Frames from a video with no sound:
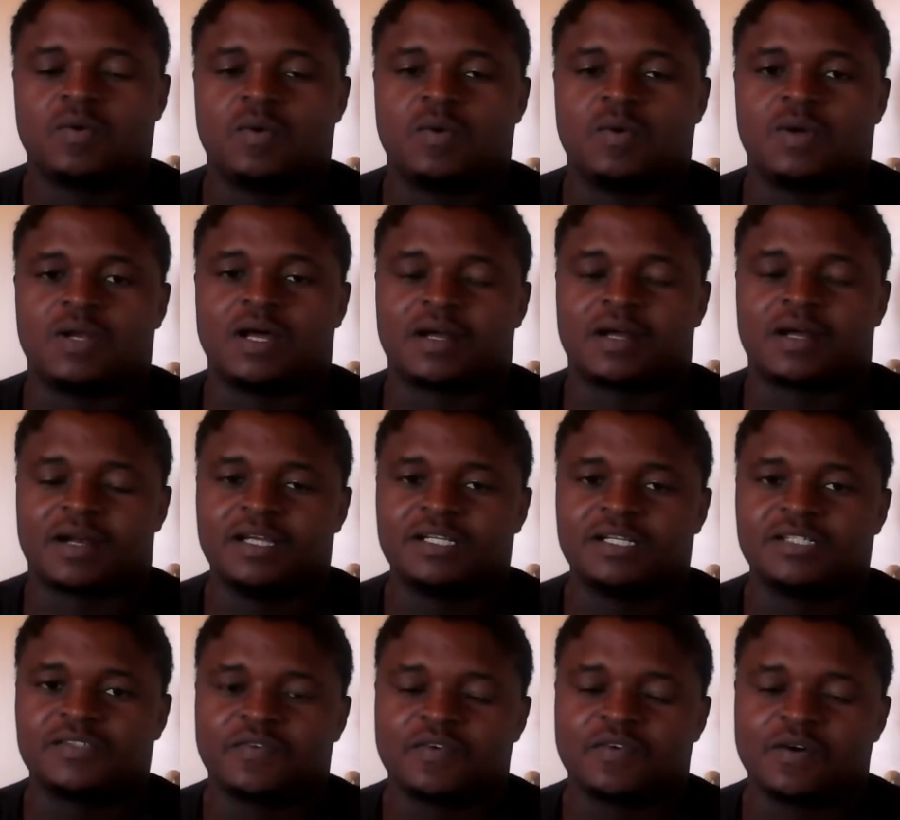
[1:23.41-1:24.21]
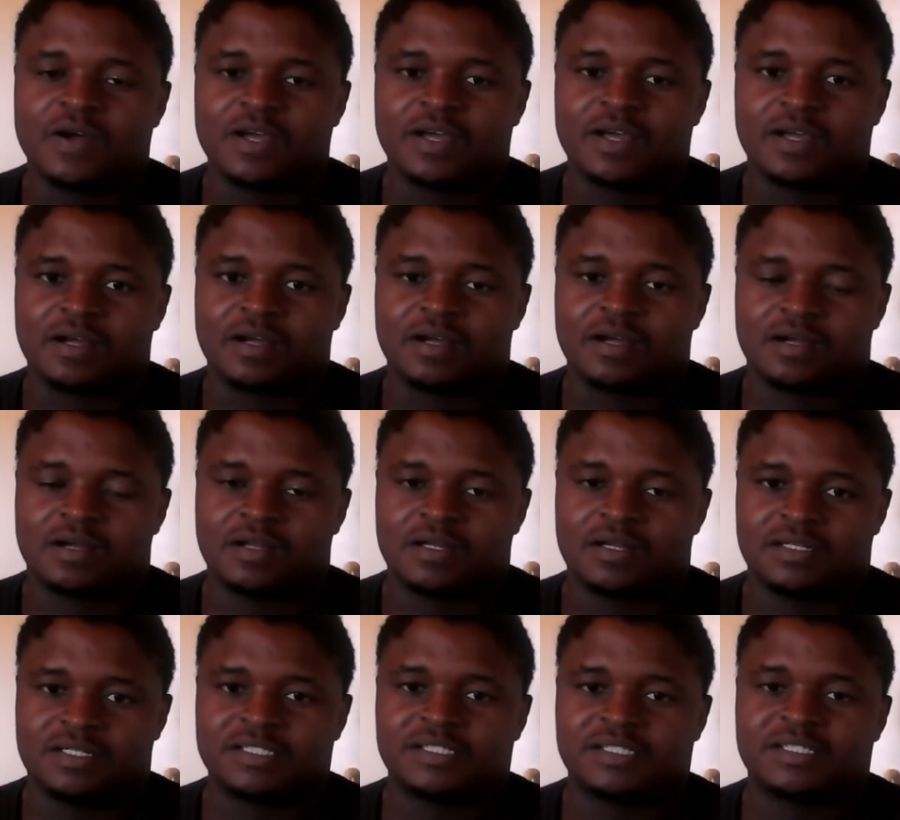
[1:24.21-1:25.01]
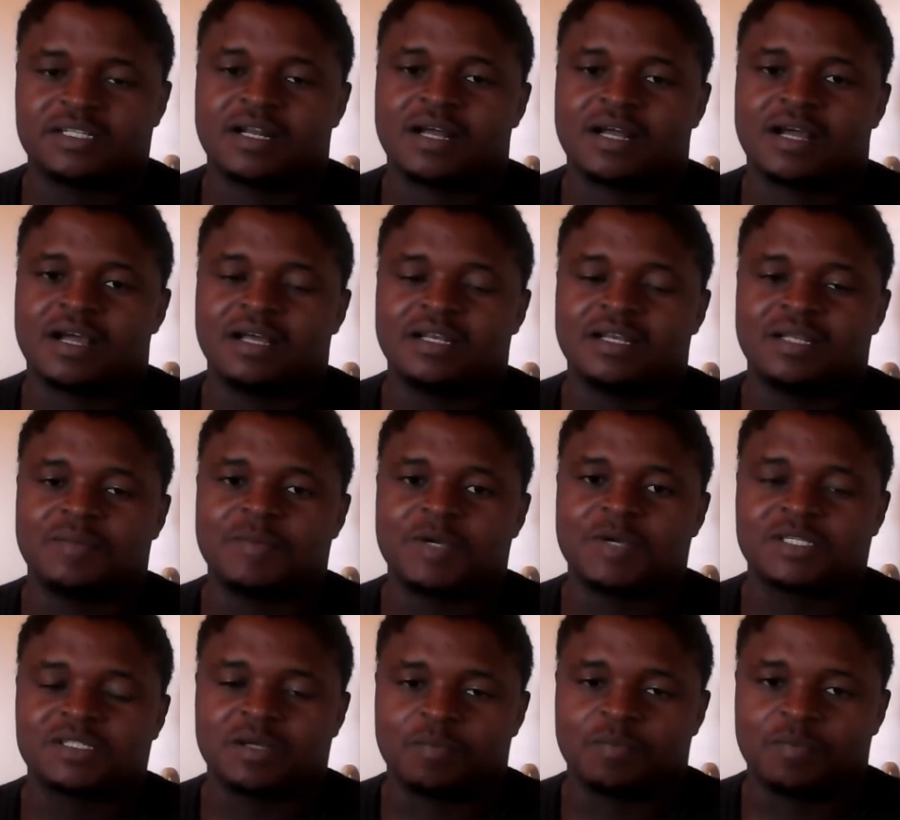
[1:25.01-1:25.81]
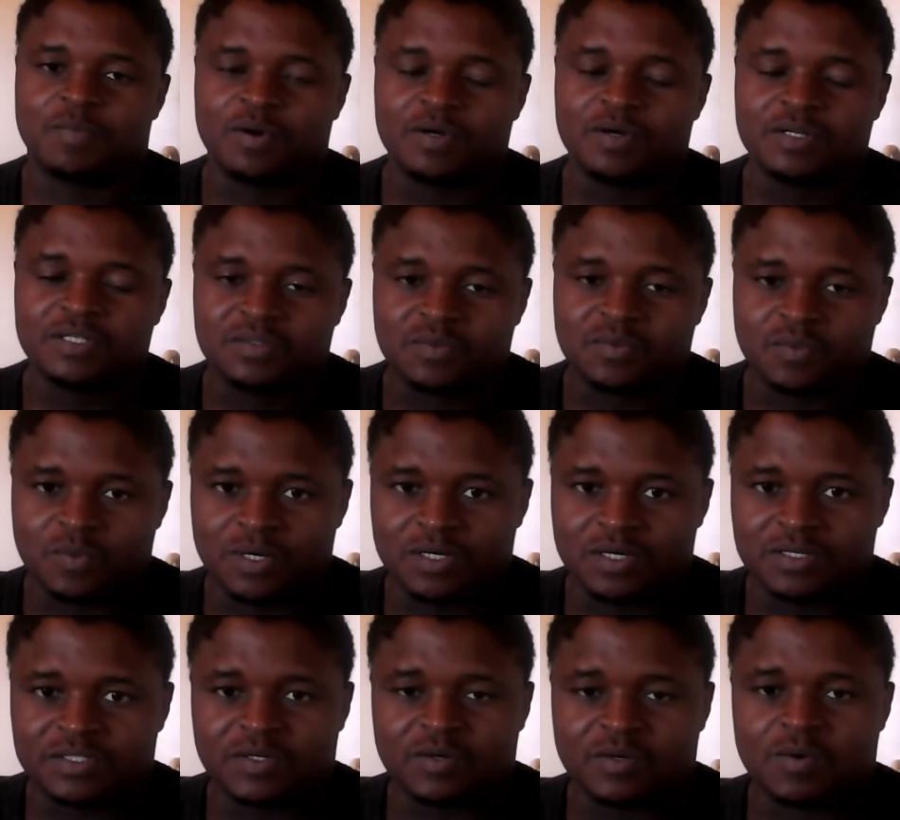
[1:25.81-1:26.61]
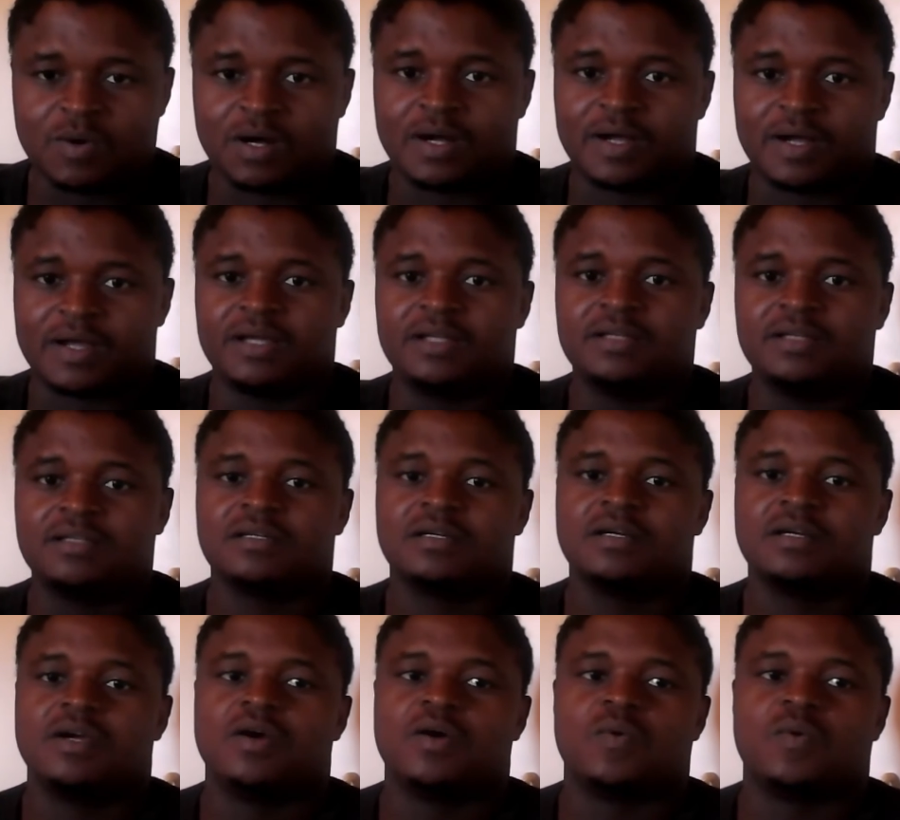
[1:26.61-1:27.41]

We will arrange for additional academic support when required